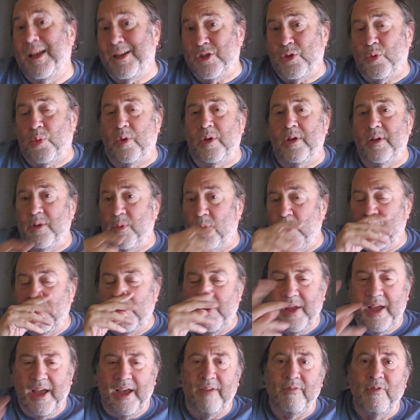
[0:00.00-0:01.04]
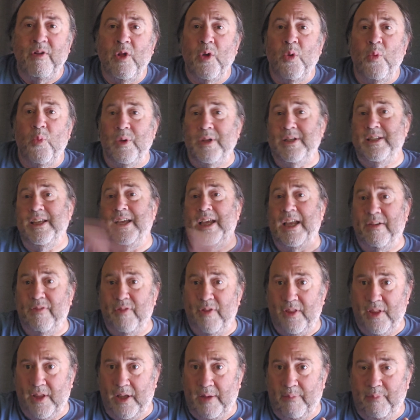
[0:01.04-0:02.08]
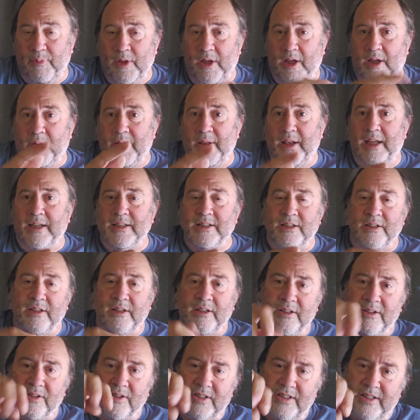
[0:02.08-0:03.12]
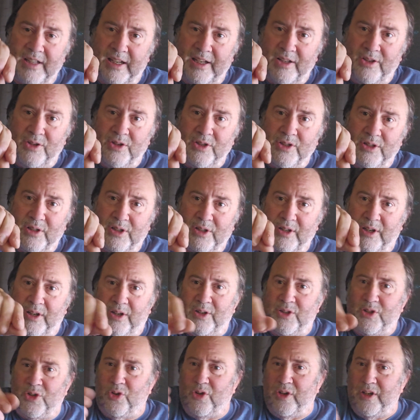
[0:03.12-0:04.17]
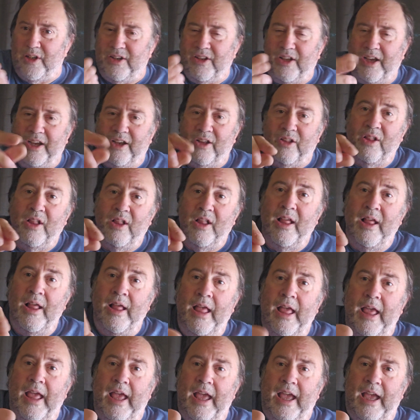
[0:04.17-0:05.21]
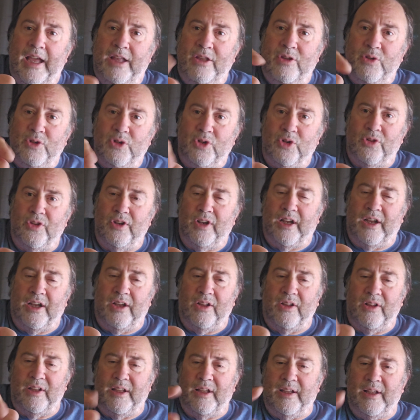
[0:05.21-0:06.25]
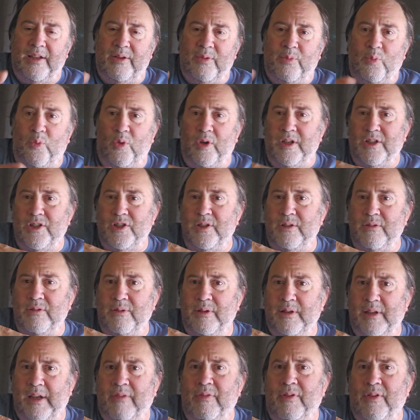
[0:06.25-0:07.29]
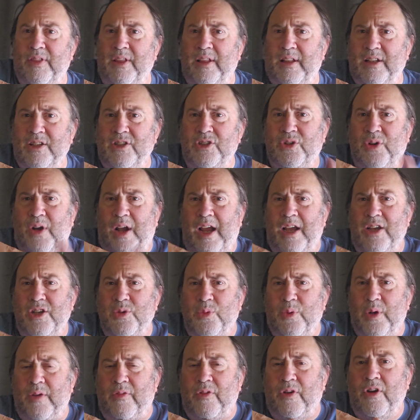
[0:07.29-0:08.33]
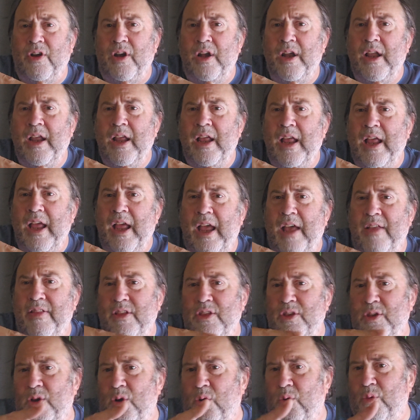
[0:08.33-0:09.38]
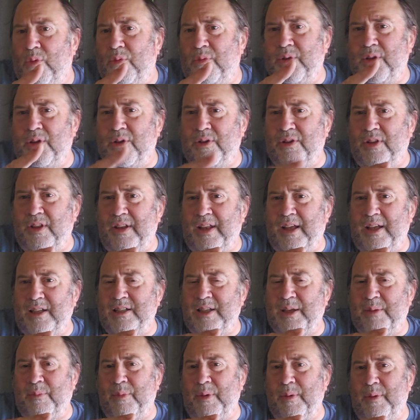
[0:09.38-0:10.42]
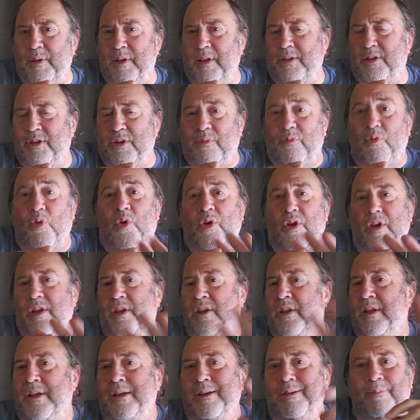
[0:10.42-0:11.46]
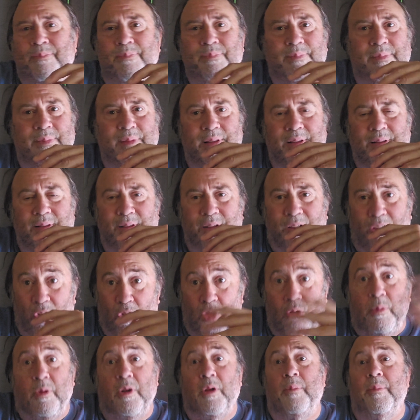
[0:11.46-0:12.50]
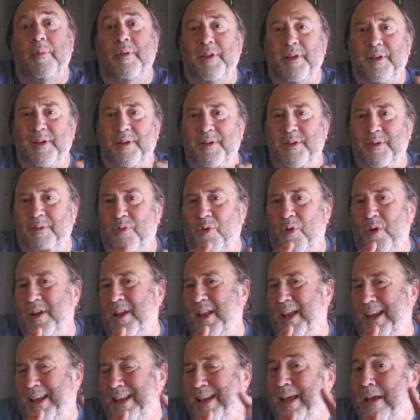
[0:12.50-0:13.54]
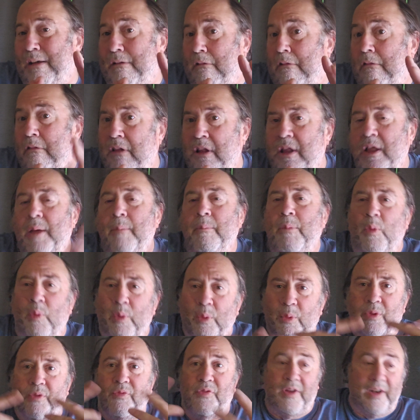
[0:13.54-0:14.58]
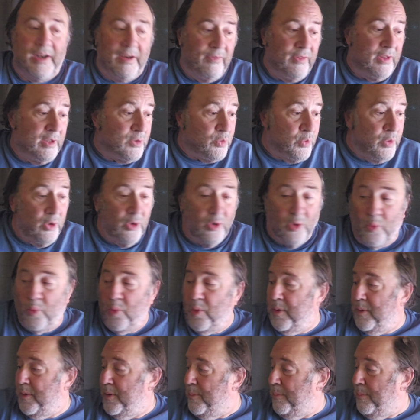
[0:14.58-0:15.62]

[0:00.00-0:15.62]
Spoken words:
one. The one that we have, we dig everything. It has a little setting, which is a turning dial, and you turn the dial, and one is everything that's trash or whatever, and then you go, you know, to the next thing, maybe to avoid aluminum, and then to avoid like nickel. But we want to find everything, so we don't know what the